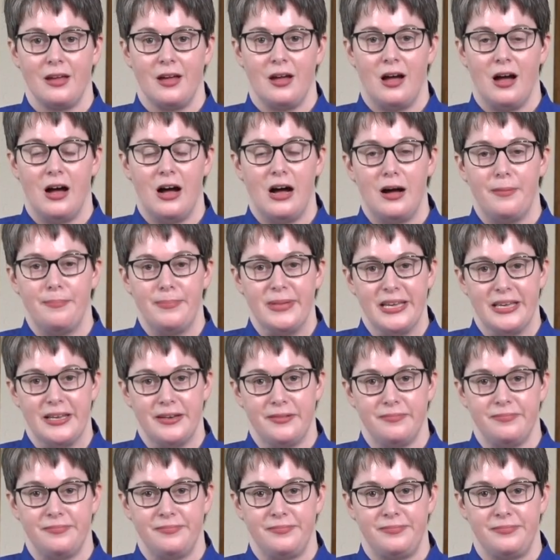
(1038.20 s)

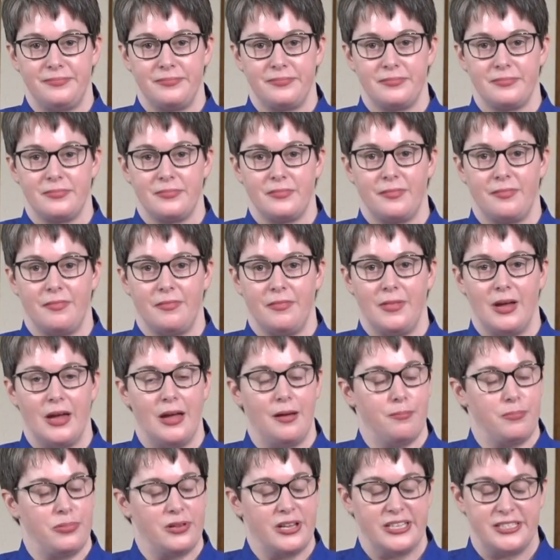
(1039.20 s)
Amen,
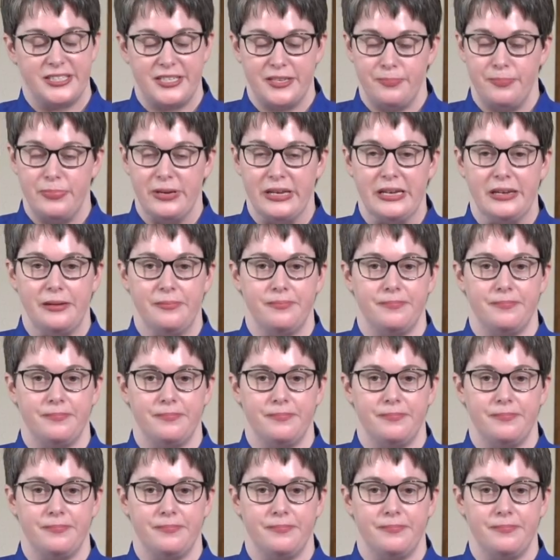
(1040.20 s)
and blessed be.